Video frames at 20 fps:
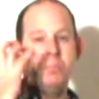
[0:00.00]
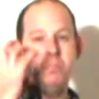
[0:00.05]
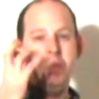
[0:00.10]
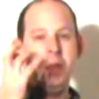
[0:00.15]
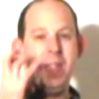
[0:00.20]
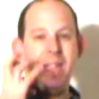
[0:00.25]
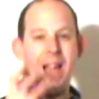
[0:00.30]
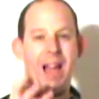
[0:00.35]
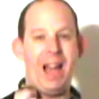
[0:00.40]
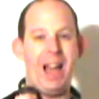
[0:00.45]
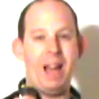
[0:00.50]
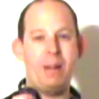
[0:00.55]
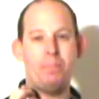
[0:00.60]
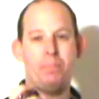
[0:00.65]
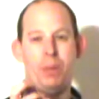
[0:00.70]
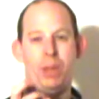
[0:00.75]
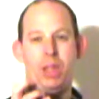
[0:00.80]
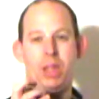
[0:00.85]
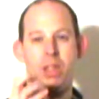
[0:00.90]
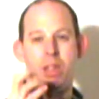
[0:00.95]
be
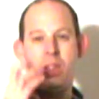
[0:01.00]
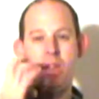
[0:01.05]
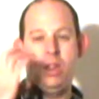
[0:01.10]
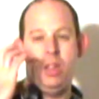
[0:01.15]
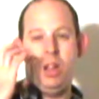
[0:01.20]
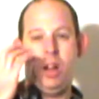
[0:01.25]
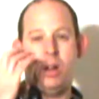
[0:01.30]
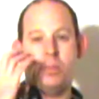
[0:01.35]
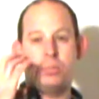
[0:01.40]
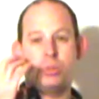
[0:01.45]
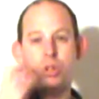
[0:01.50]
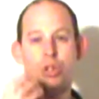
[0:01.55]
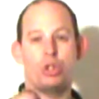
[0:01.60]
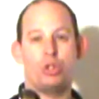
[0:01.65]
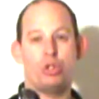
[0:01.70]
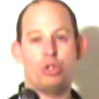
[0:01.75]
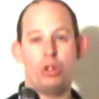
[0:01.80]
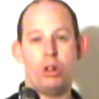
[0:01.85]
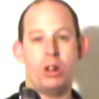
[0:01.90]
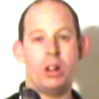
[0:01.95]
happy. I'm
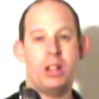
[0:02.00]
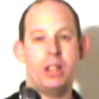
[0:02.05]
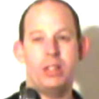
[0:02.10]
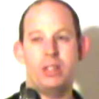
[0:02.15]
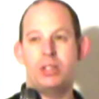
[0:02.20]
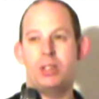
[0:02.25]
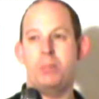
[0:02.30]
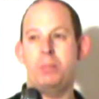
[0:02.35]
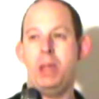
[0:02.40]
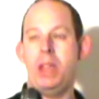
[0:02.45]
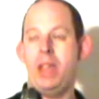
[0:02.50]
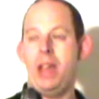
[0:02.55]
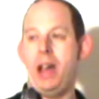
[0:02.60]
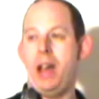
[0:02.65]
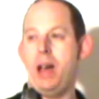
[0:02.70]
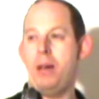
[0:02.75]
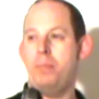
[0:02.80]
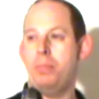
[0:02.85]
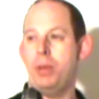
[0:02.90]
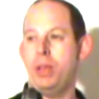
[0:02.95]
struggling to be
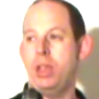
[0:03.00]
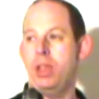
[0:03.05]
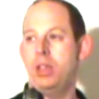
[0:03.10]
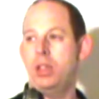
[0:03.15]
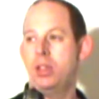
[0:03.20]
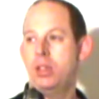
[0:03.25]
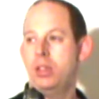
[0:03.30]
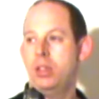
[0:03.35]
happy.